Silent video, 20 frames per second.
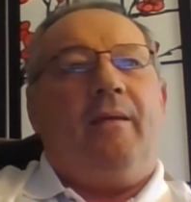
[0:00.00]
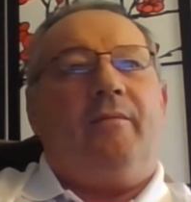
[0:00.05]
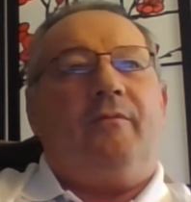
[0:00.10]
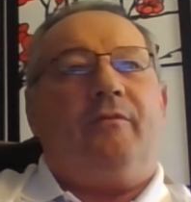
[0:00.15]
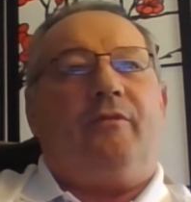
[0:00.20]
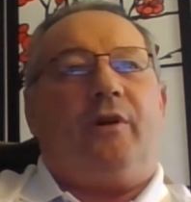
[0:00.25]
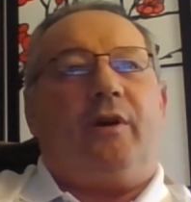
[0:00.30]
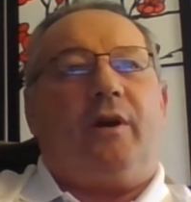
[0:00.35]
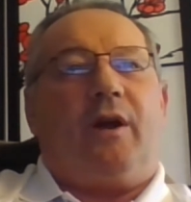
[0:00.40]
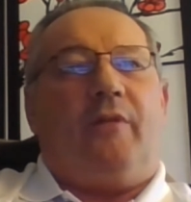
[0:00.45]

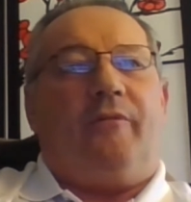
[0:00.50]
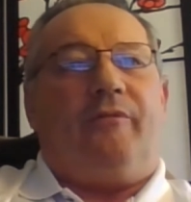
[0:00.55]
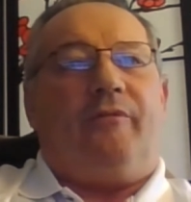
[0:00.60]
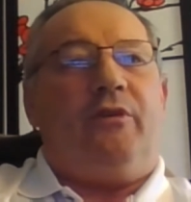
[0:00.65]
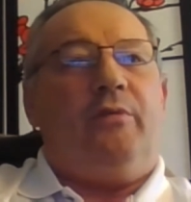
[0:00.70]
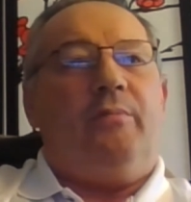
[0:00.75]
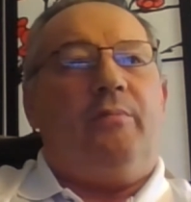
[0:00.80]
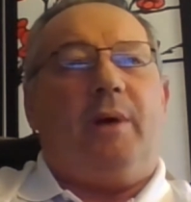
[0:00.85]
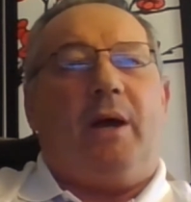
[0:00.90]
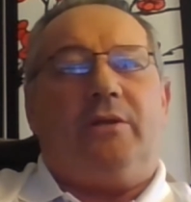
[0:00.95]
for a
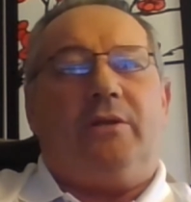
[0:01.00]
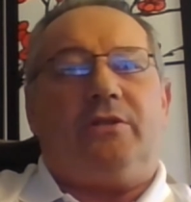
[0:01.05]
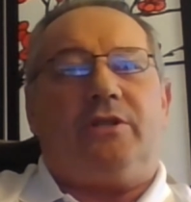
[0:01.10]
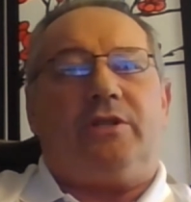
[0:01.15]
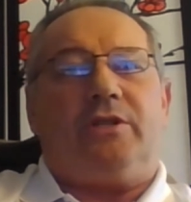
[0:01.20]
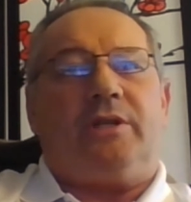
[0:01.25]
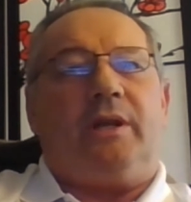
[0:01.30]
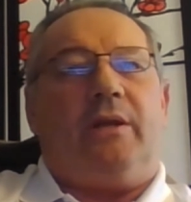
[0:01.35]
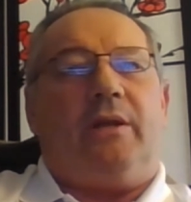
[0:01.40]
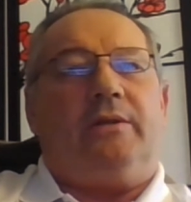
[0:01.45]
few
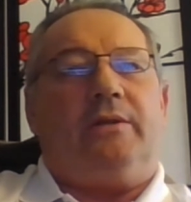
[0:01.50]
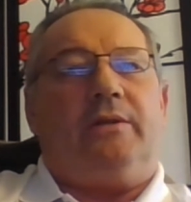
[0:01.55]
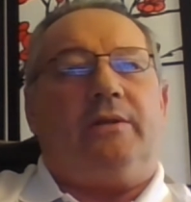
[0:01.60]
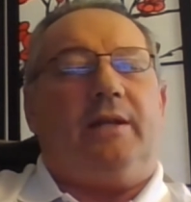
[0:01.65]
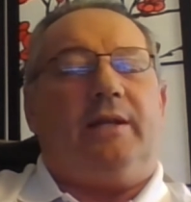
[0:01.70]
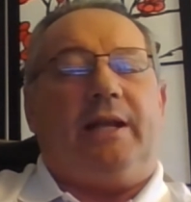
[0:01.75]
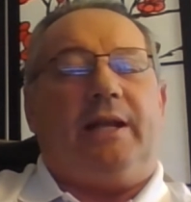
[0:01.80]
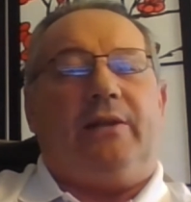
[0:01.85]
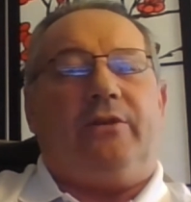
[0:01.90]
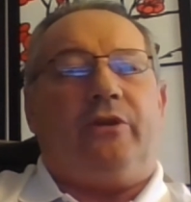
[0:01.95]
months
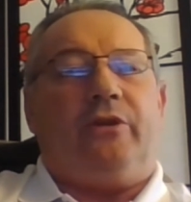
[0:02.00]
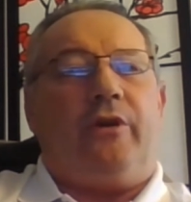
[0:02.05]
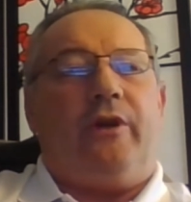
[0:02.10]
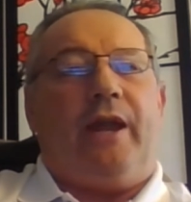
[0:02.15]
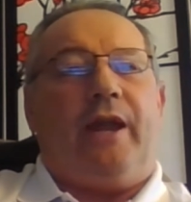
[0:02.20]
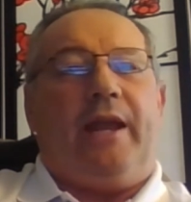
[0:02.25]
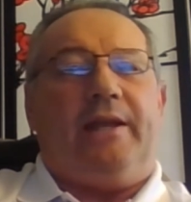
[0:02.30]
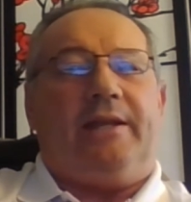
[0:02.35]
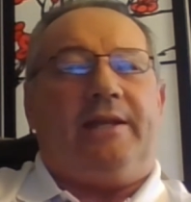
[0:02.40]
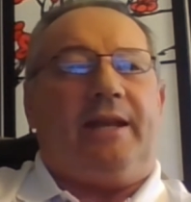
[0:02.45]
until they turn
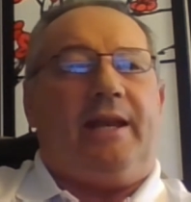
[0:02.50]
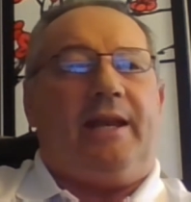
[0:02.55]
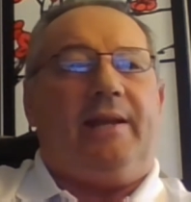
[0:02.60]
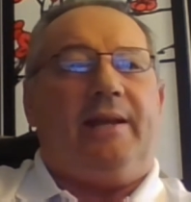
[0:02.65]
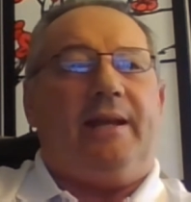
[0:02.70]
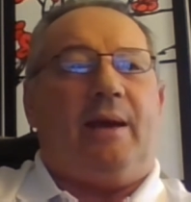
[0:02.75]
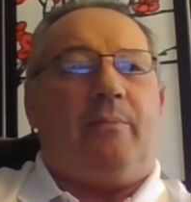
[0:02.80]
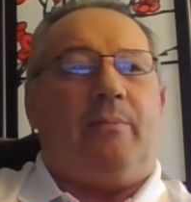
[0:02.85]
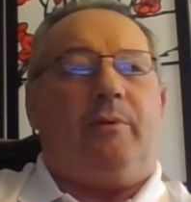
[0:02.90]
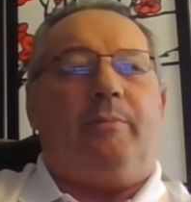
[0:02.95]
18,
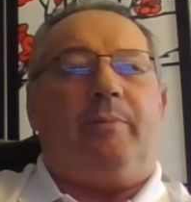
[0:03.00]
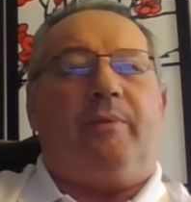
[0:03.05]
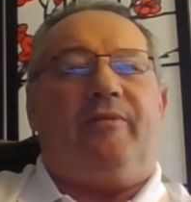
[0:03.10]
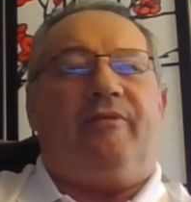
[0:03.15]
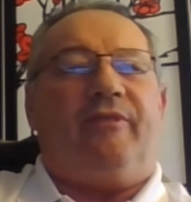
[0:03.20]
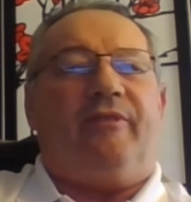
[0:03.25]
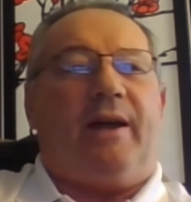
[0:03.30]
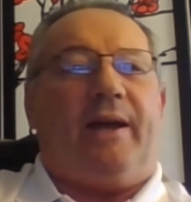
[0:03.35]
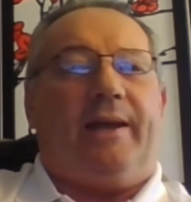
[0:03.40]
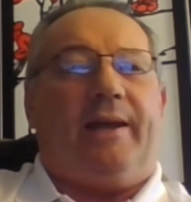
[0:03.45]
that would be
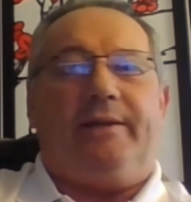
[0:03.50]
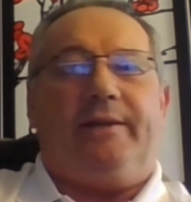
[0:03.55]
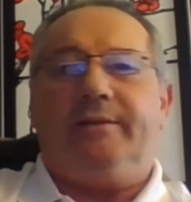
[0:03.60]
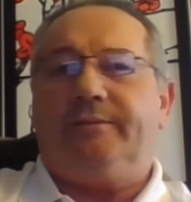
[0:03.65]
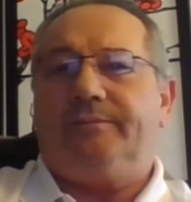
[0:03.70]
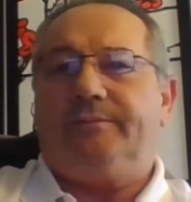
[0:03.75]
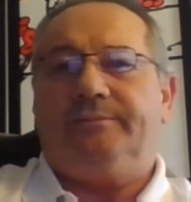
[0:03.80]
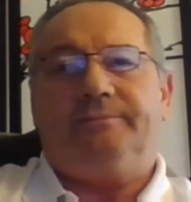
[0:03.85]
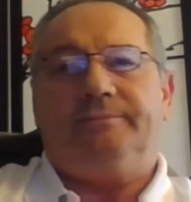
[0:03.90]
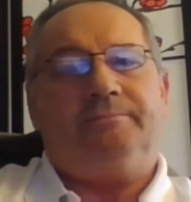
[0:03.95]
fine.
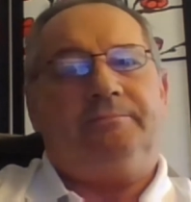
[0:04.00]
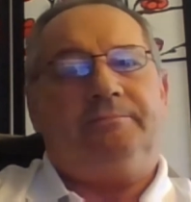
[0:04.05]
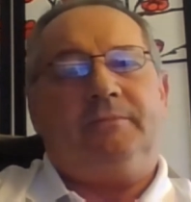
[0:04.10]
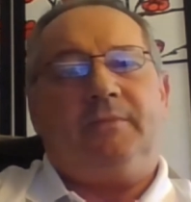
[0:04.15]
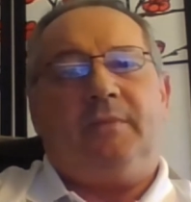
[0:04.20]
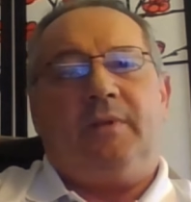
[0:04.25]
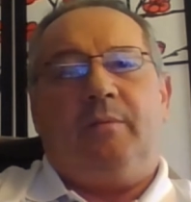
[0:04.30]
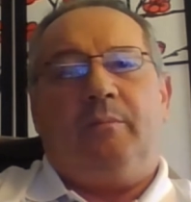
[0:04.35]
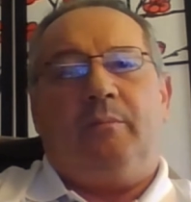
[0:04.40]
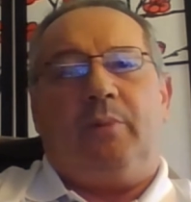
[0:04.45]

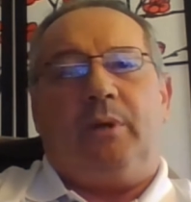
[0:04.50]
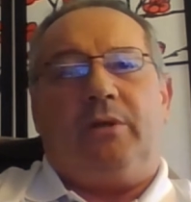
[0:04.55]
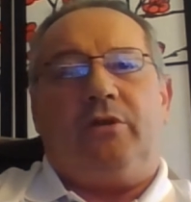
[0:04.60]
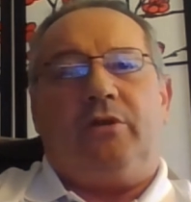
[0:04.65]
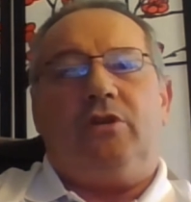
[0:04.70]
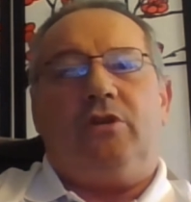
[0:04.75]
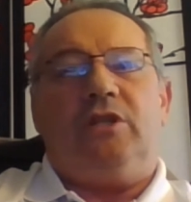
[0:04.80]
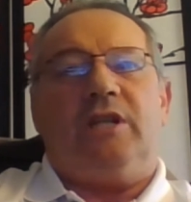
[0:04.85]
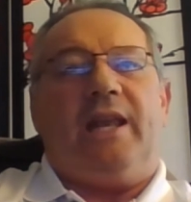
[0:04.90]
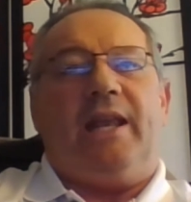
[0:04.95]
But
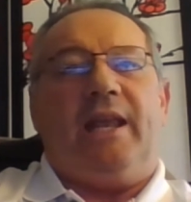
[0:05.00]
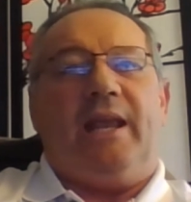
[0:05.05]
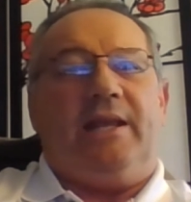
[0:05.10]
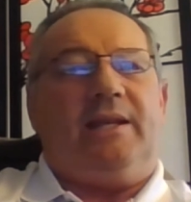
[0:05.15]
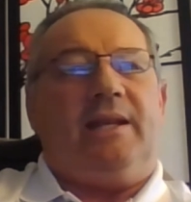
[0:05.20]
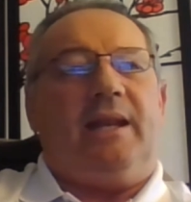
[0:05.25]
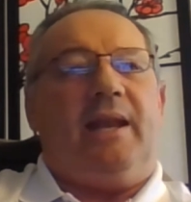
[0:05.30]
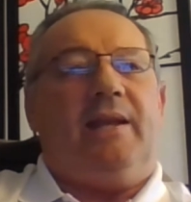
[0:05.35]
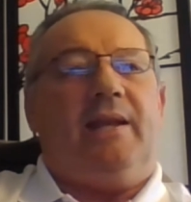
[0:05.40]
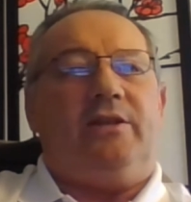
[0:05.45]
usually
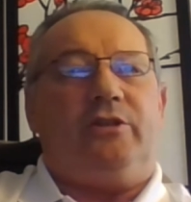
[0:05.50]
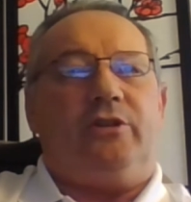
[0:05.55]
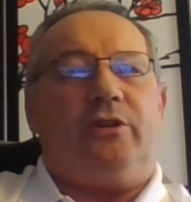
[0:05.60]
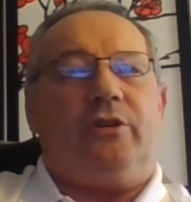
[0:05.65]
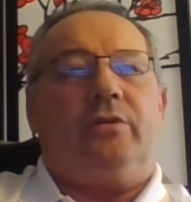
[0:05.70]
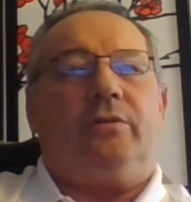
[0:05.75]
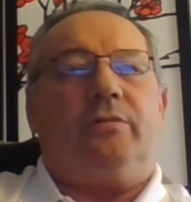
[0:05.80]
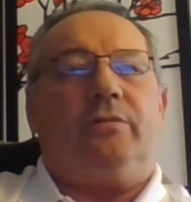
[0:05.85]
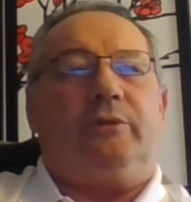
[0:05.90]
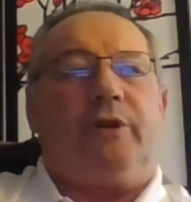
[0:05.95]
18 is
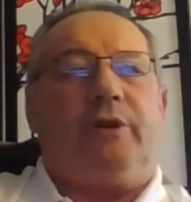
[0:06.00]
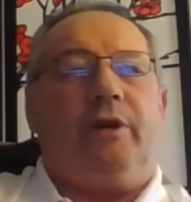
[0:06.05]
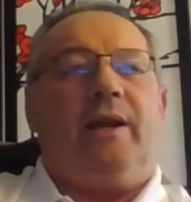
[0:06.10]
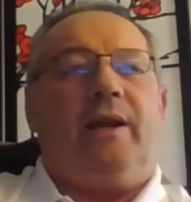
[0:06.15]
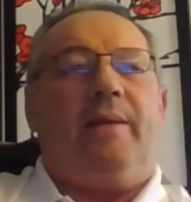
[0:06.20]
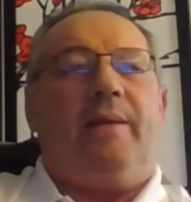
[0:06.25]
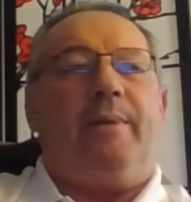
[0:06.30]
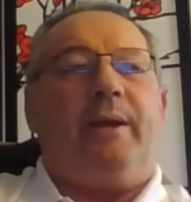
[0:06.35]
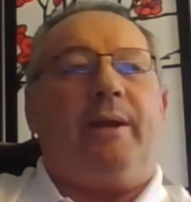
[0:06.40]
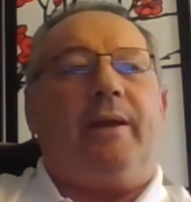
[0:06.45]
your
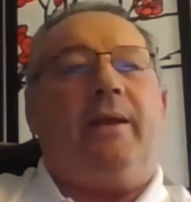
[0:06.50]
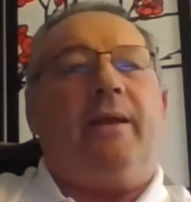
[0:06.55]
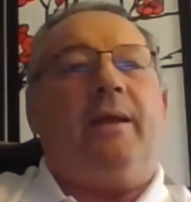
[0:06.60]
limit.